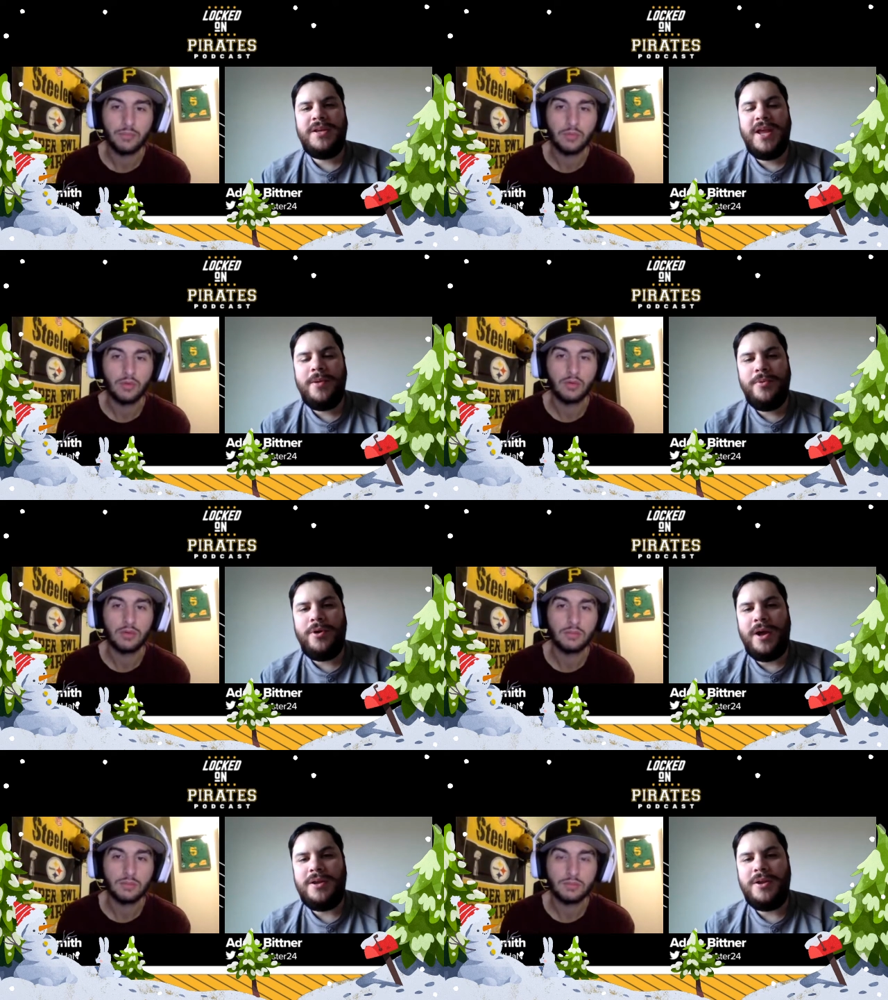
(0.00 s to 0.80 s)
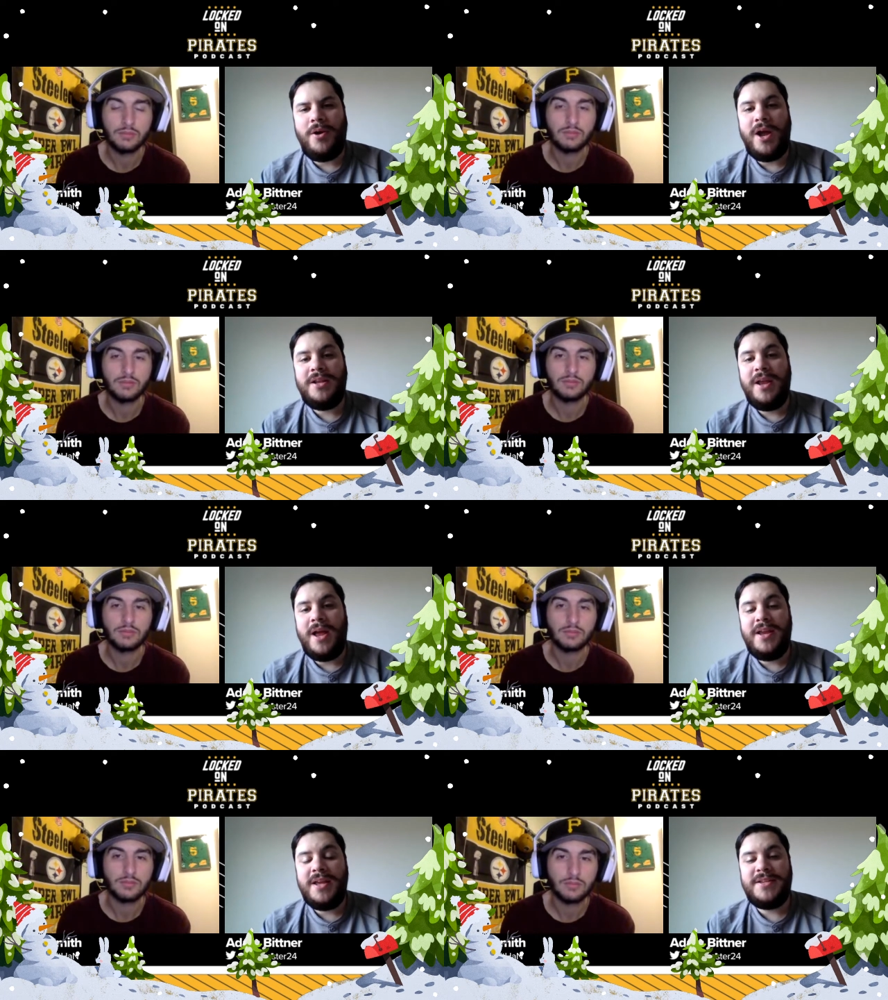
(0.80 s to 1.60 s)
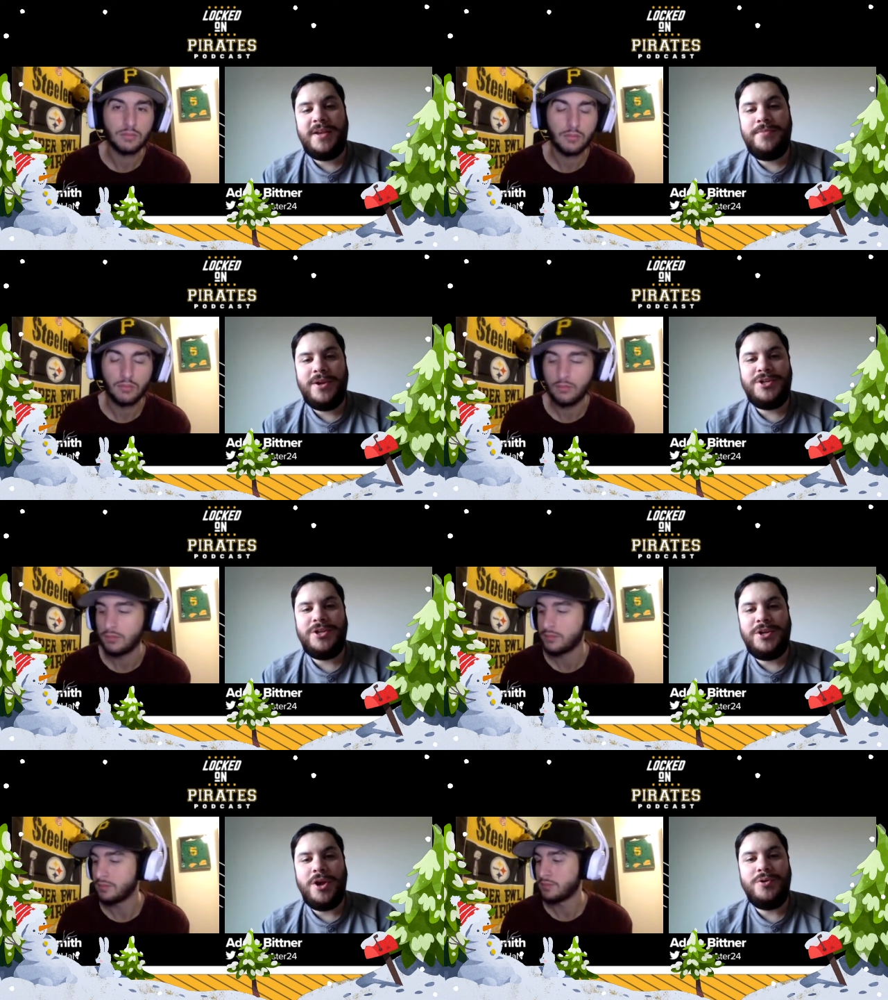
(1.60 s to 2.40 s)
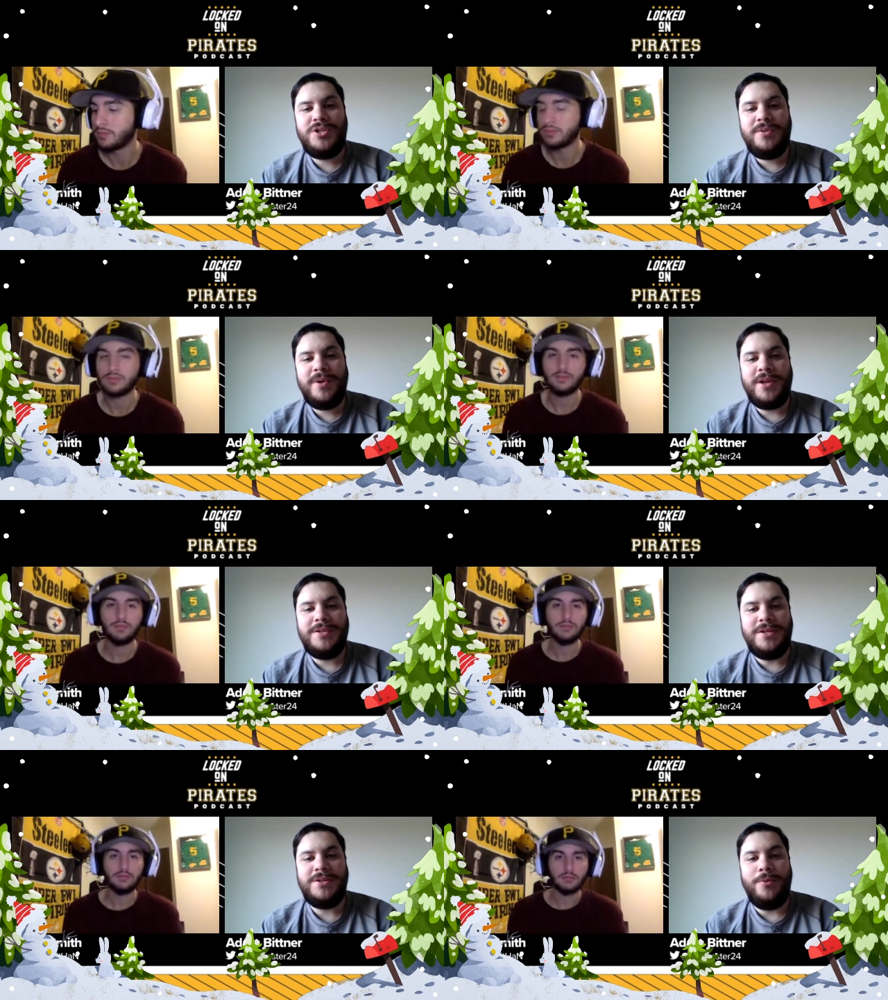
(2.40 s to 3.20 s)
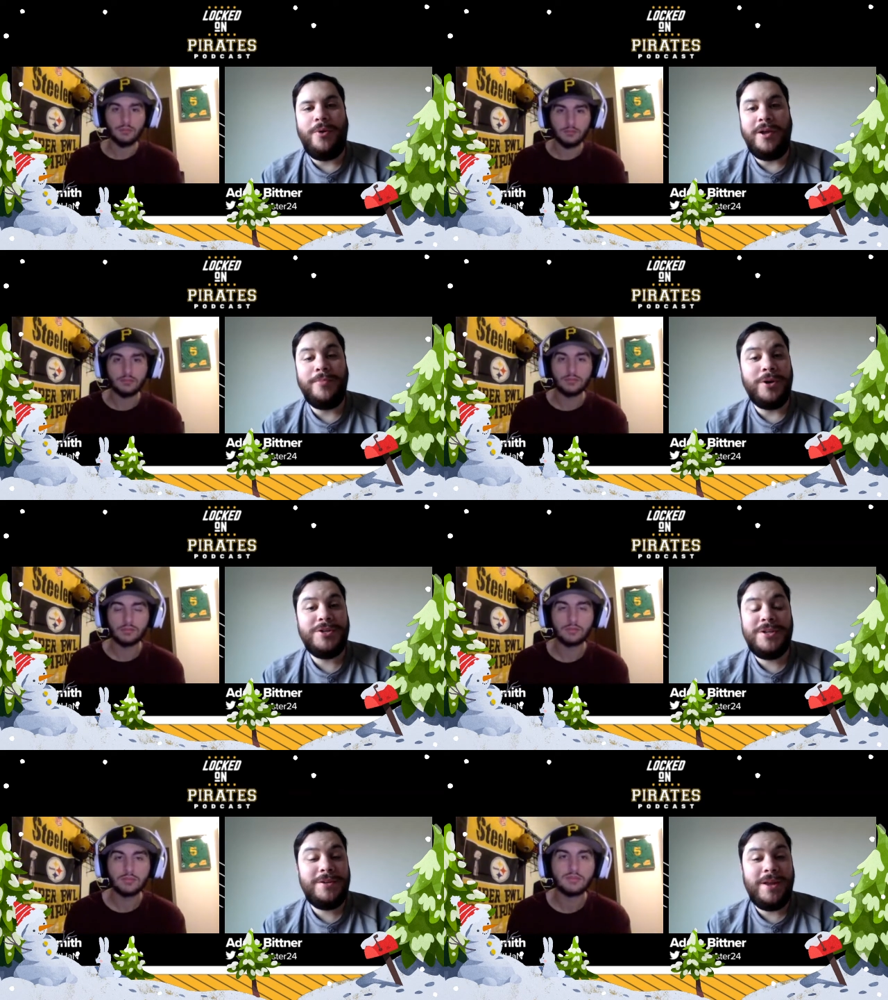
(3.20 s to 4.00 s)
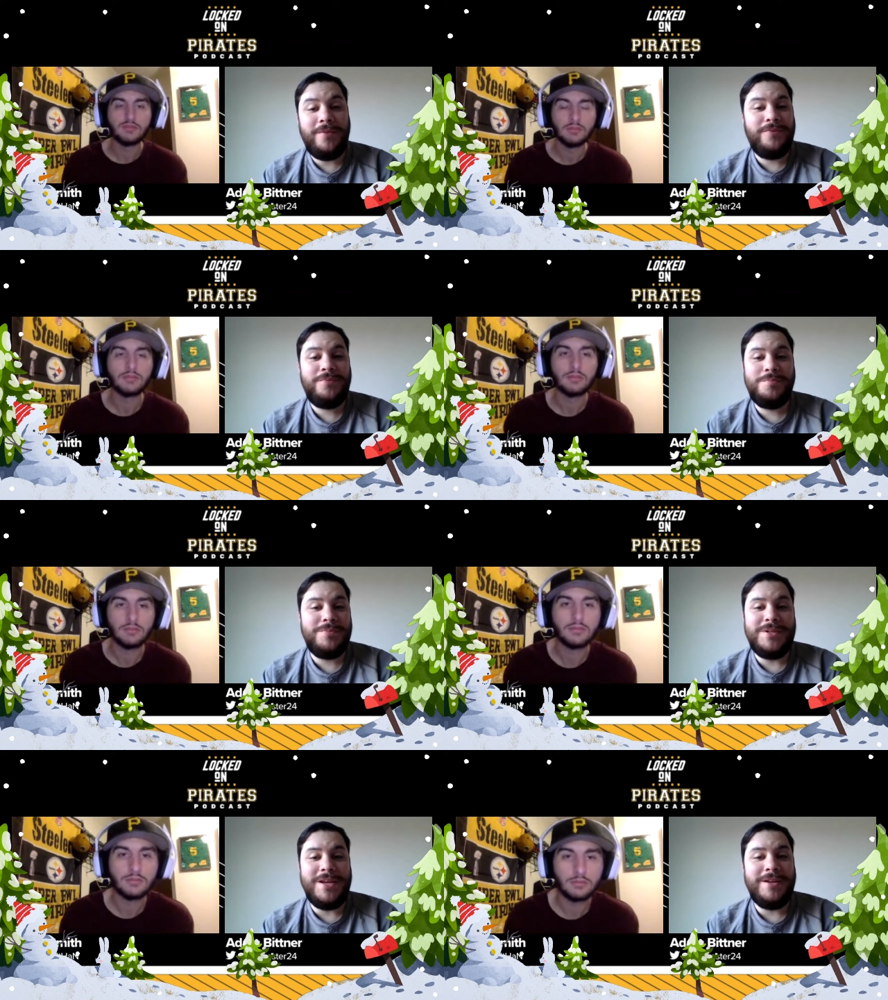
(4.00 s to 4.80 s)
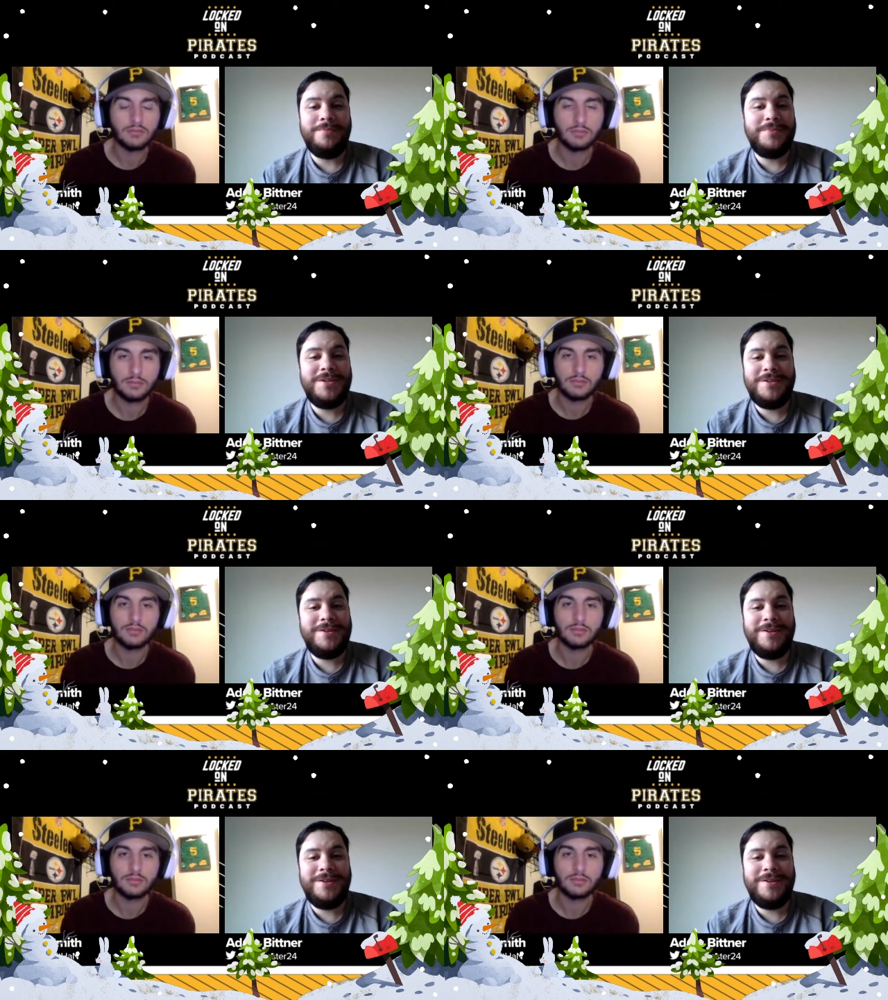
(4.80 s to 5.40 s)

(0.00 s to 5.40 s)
Speaker 1: Ben Gamel. I, you know, I, I guess I'd mention Yoshi because he's the one person they've deemed